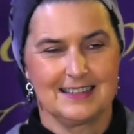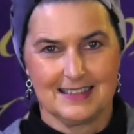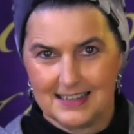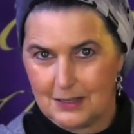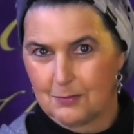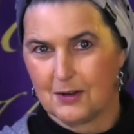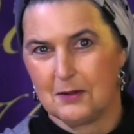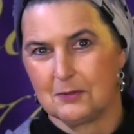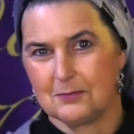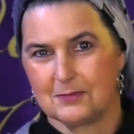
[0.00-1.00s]
They had
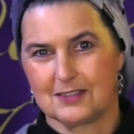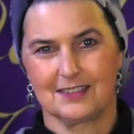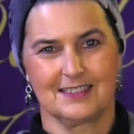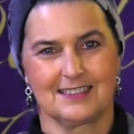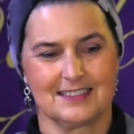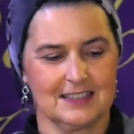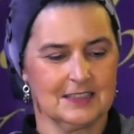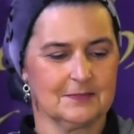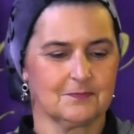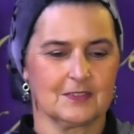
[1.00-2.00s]
problems.
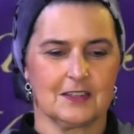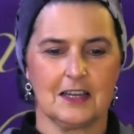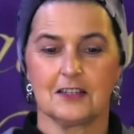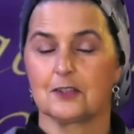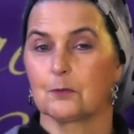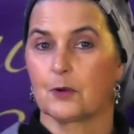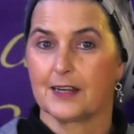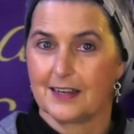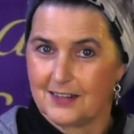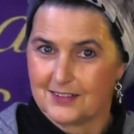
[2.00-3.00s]
They had some
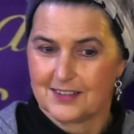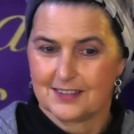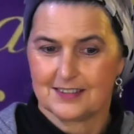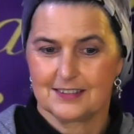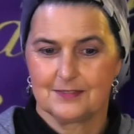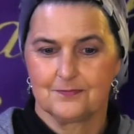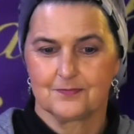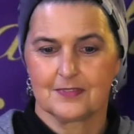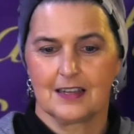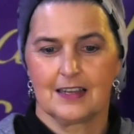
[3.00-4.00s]
breakouts.
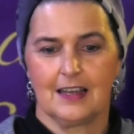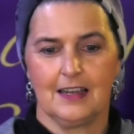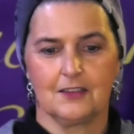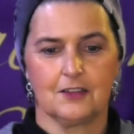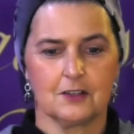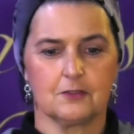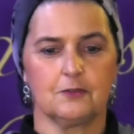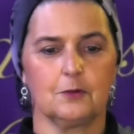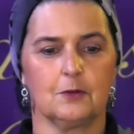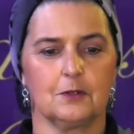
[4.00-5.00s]
And
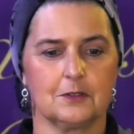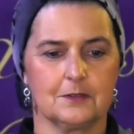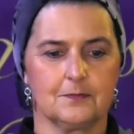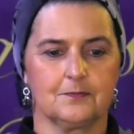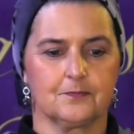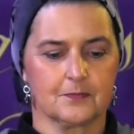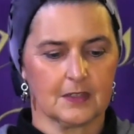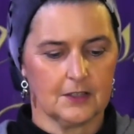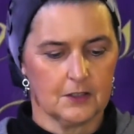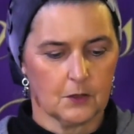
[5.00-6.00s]
therefore,
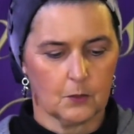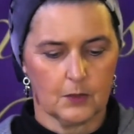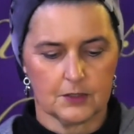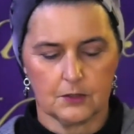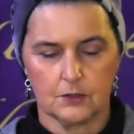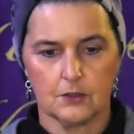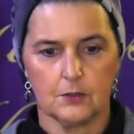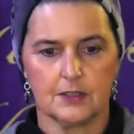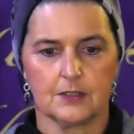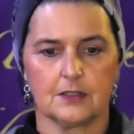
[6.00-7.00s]
you know, what you do
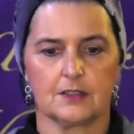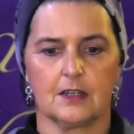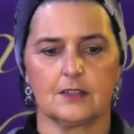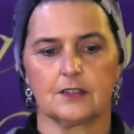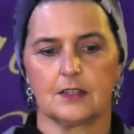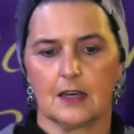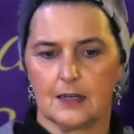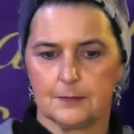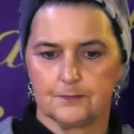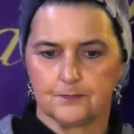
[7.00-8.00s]
is it says
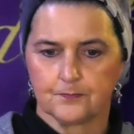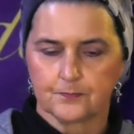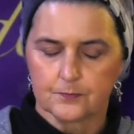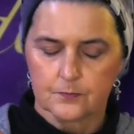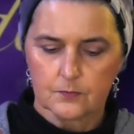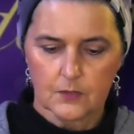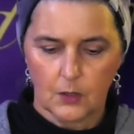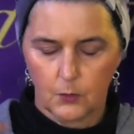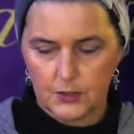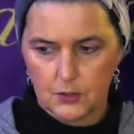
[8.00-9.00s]
that
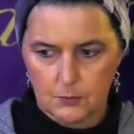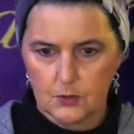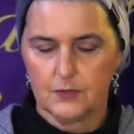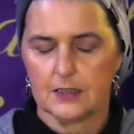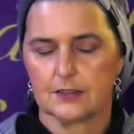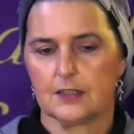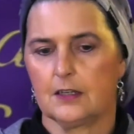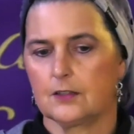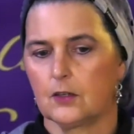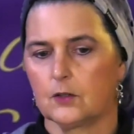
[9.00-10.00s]
when you move outside
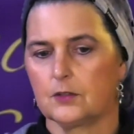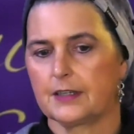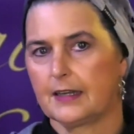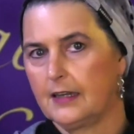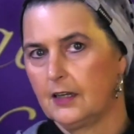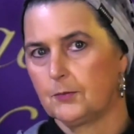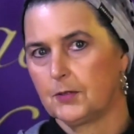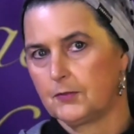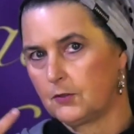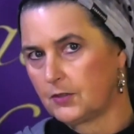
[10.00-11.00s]
of the holy camp,
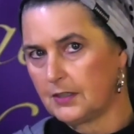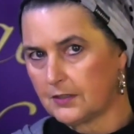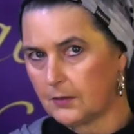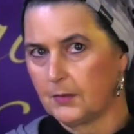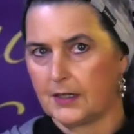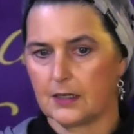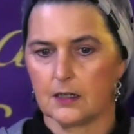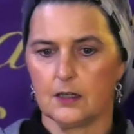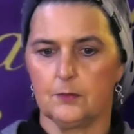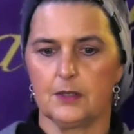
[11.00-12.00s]
if you see somebody
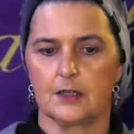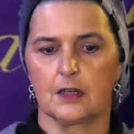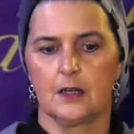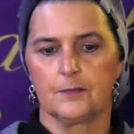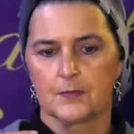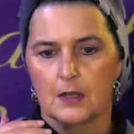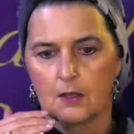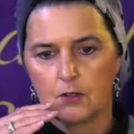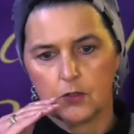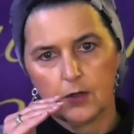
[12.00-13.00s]
coming,
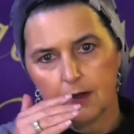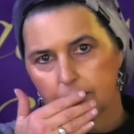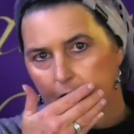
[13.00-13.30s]
you have to